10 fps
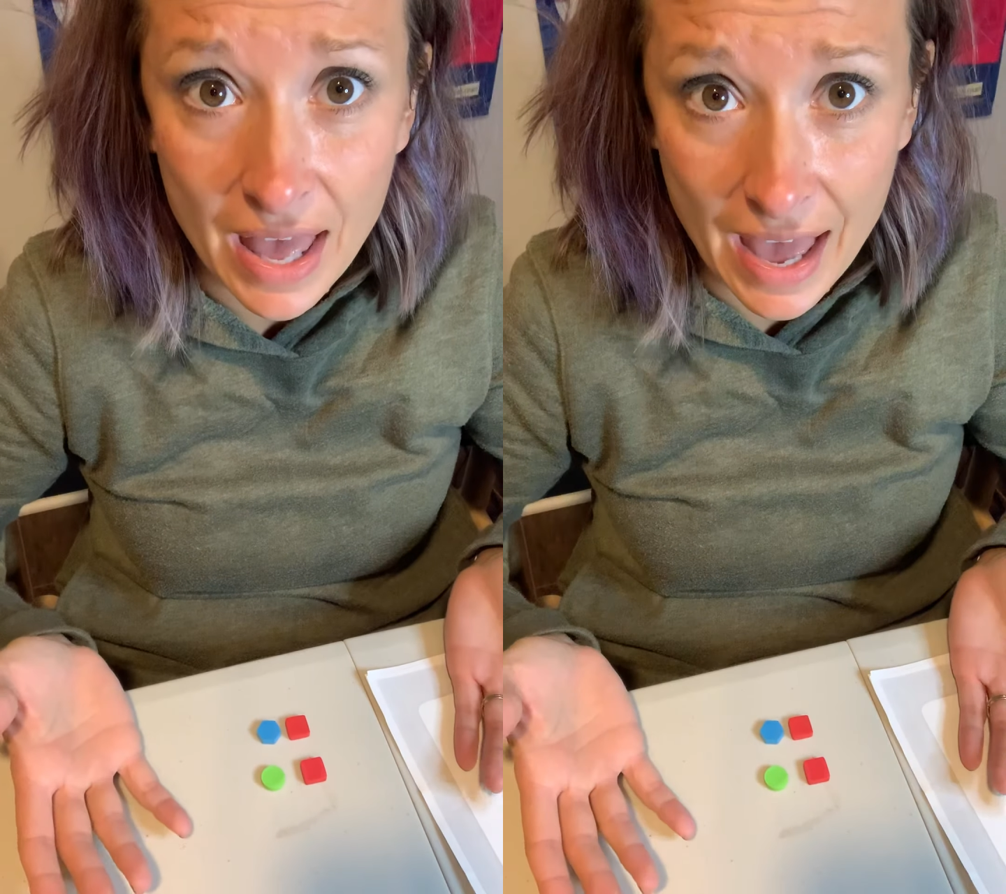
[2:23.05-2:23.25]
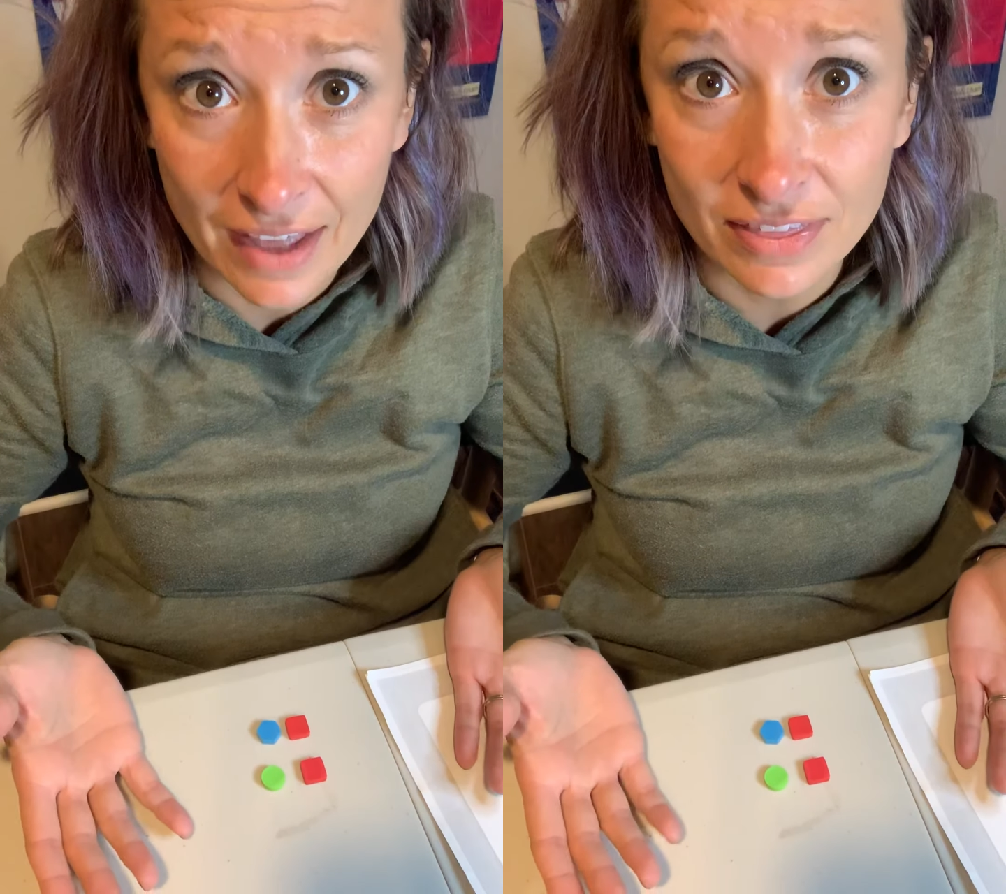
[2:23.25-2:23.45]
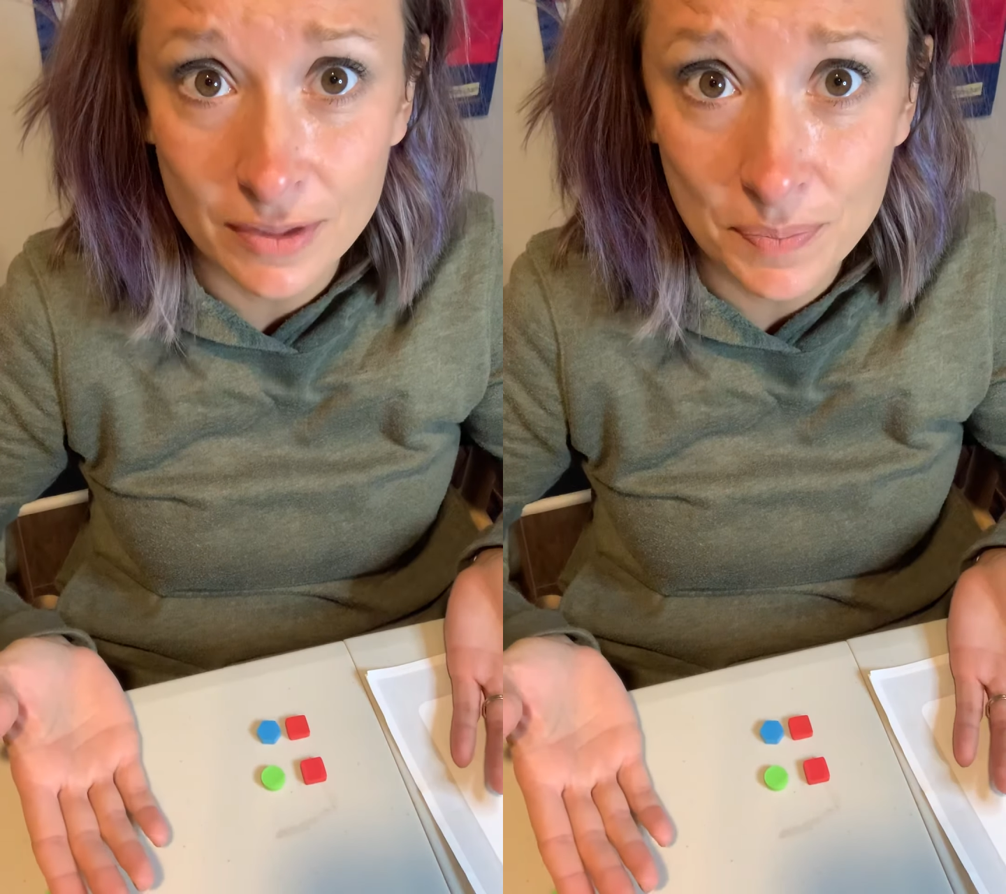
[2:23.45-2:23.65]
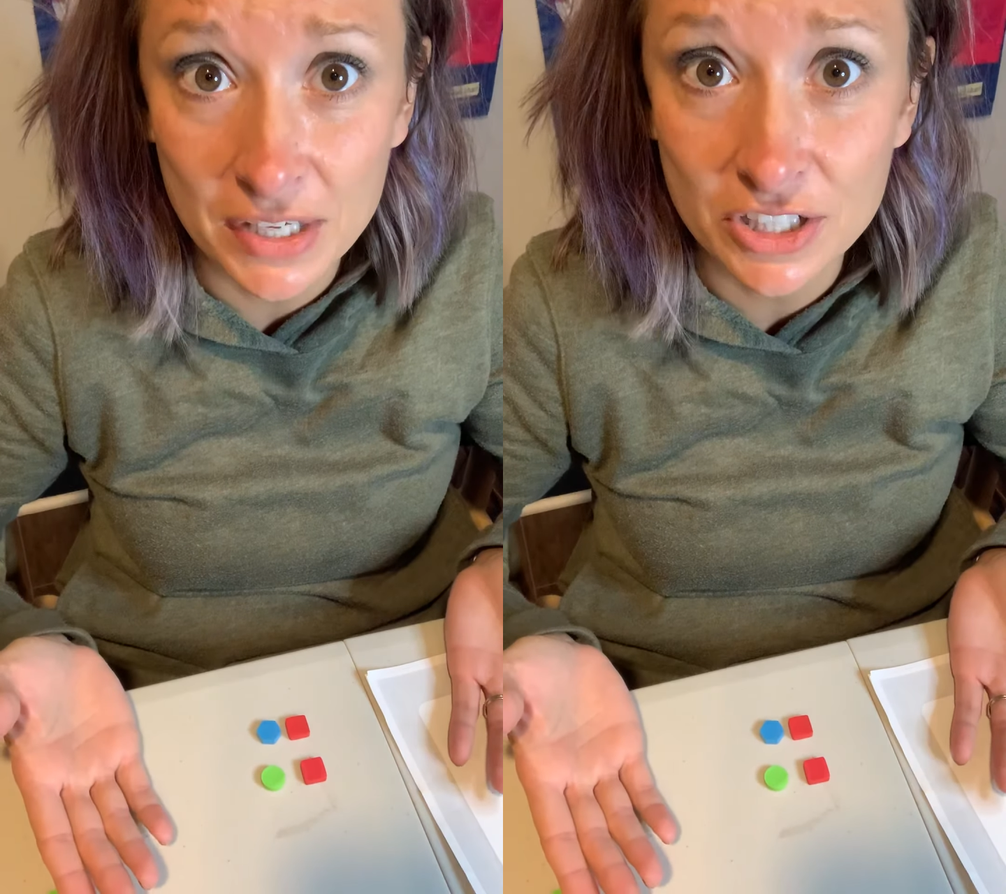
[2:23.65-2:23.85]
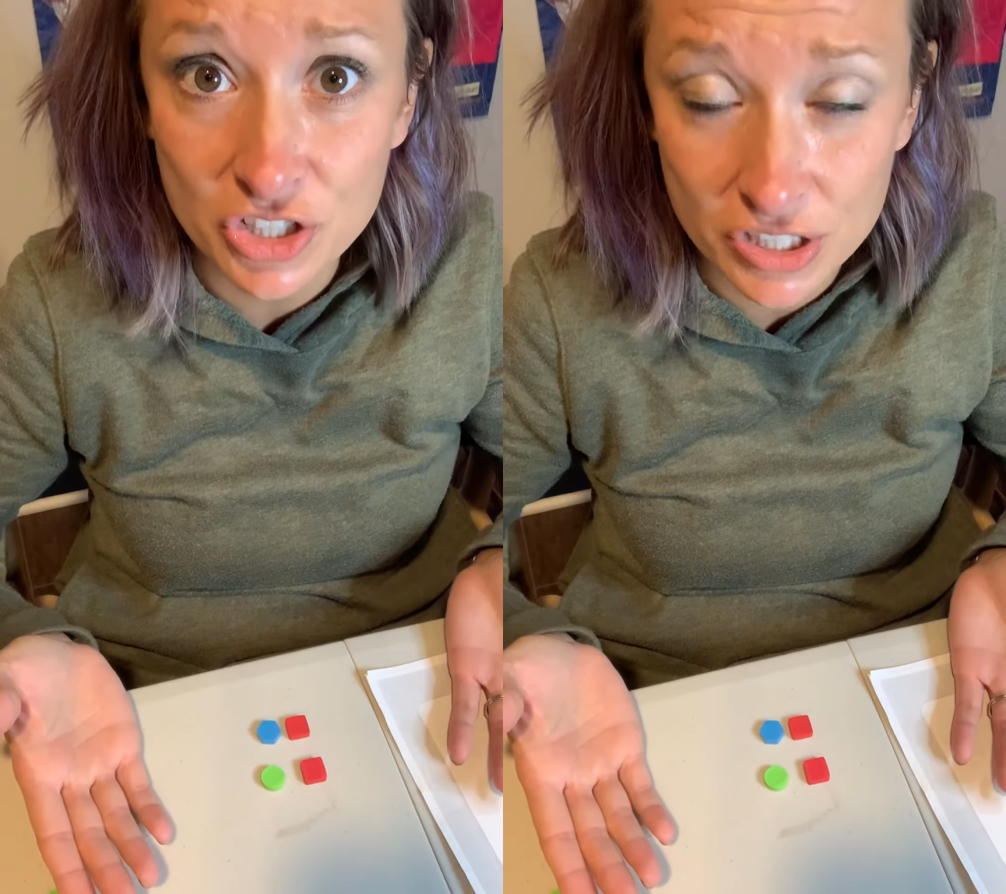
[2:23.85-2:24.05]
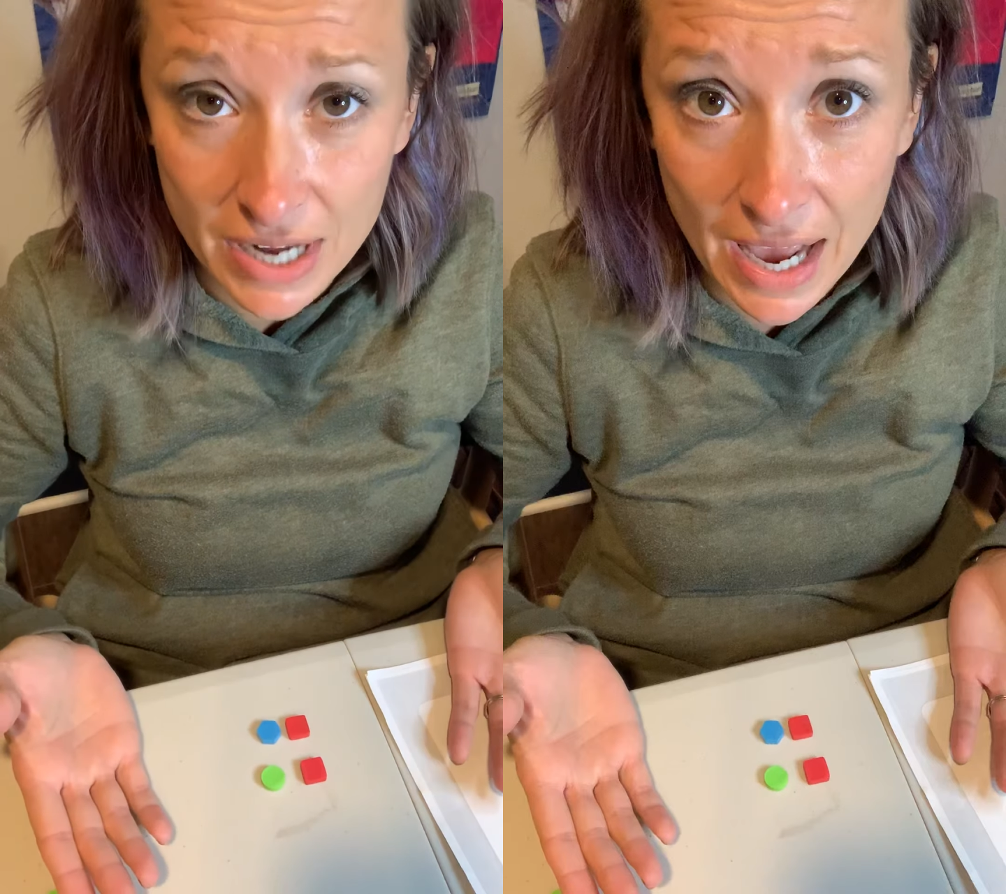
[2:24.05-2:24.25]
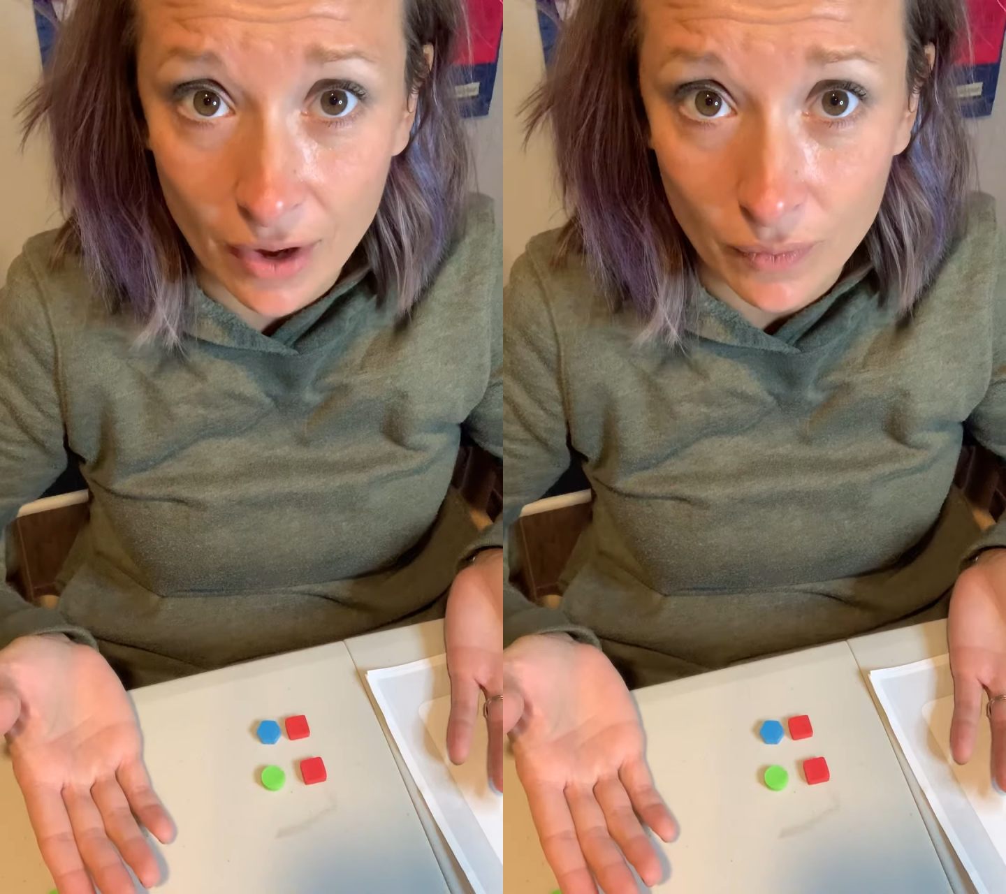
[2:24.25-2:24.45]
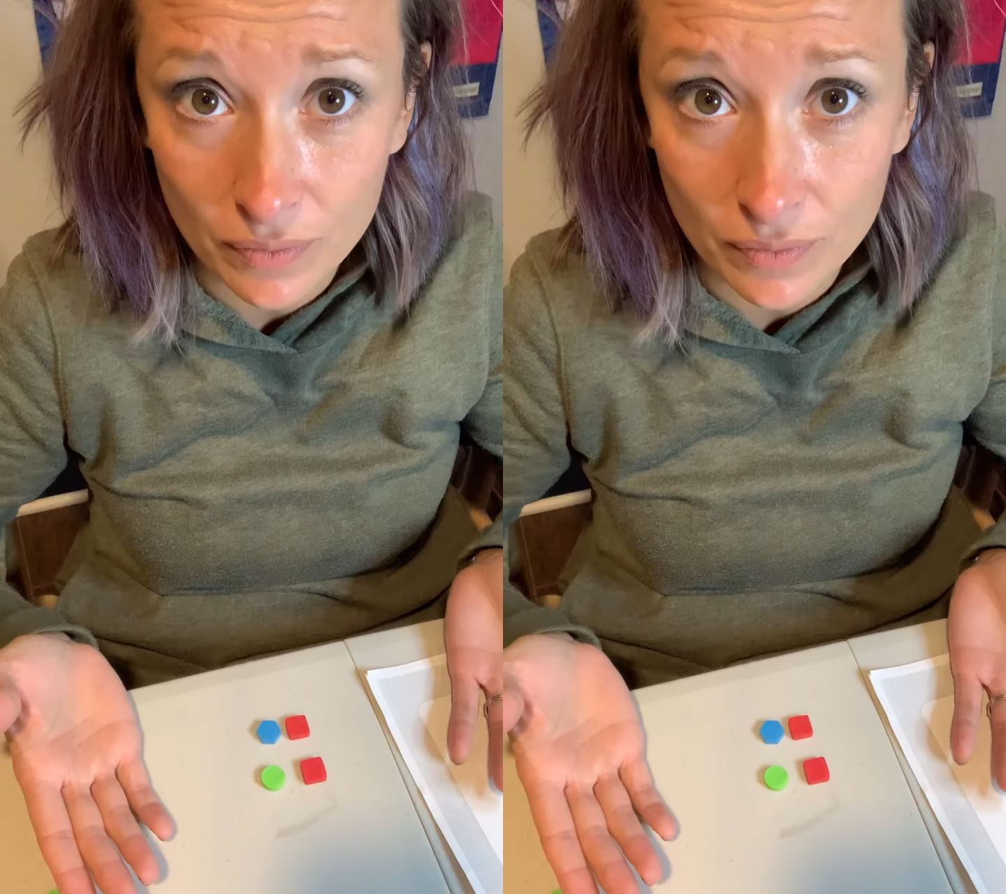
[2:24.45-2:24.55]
at the beach now?